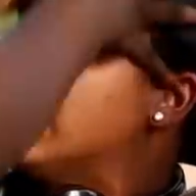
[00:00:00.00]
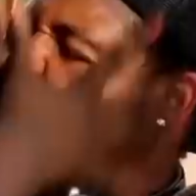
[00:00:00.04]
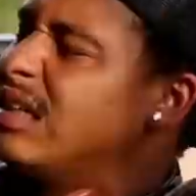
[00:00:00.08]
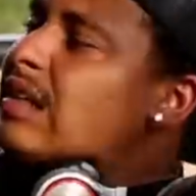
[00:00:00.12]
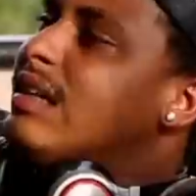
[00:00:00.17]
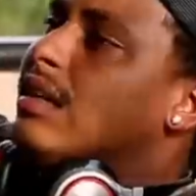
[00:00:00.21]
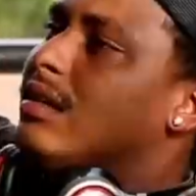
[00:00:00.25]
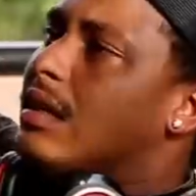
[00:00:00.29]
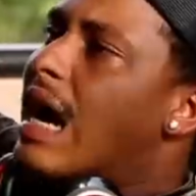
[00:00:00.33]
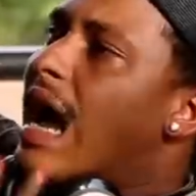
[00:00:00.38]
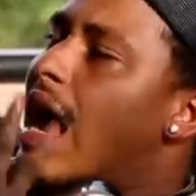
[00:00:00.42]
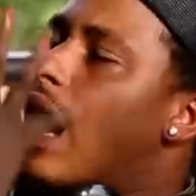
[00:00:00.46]
get
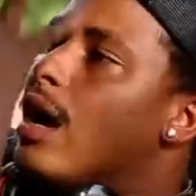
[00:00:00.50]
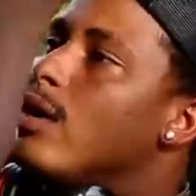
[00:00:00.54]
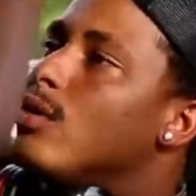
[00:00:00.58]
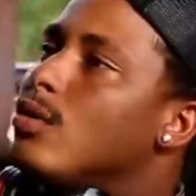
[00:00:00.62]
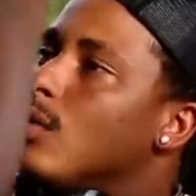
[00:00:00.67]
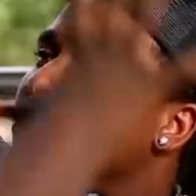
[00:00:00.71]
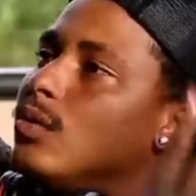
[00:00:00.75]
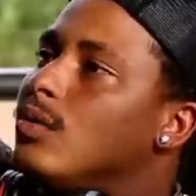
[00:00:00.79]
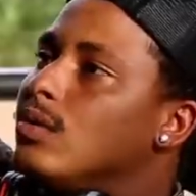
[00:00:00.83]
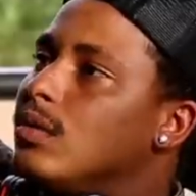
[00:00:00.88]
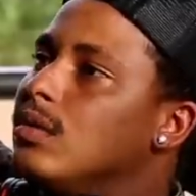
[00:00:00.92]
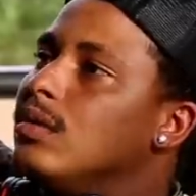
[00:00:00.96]
you make all your
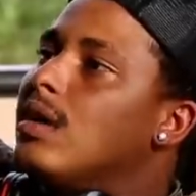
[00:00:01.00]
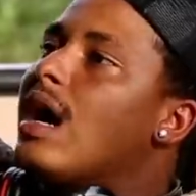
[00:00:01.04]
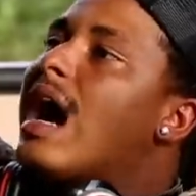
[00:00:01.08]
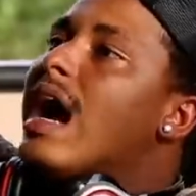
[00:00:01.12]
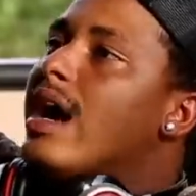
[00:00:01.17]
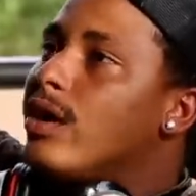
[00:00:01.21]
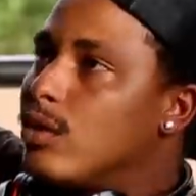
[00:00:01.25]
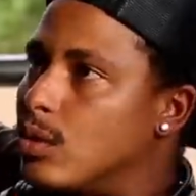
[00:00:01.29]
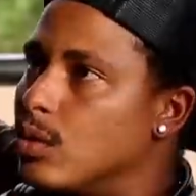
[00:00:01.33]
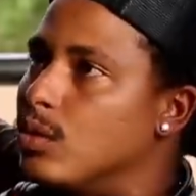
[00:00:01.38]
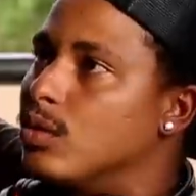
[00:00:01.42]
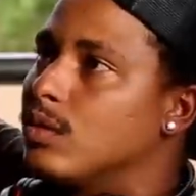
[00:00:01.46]
money make
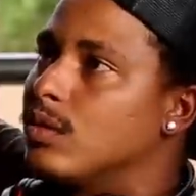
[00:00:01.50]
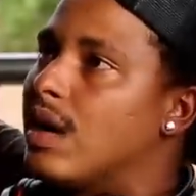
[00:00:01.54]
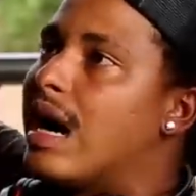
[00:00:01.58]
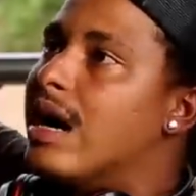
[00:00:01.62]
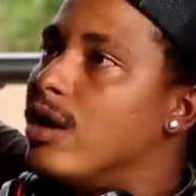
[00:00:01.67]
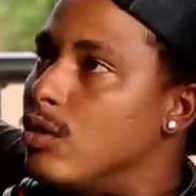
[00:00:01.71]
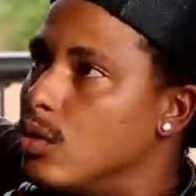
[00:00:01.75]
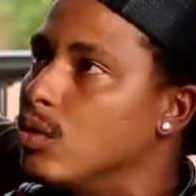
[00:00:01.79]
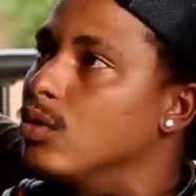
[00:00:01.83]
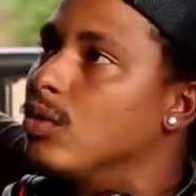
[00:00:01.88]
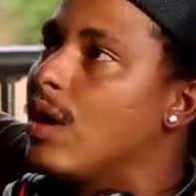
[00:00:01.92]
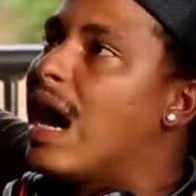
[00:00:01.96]
here red,
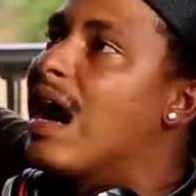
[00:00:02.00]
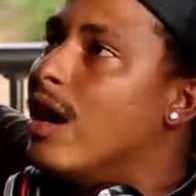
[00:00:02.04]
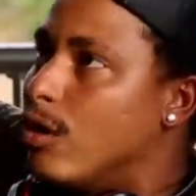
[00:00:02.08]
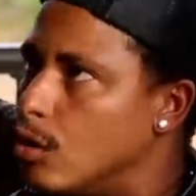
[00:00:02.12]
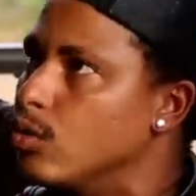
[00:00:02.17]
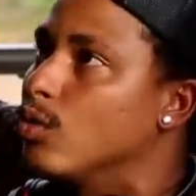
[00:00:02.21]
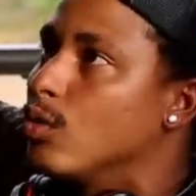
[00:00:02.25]
you know so.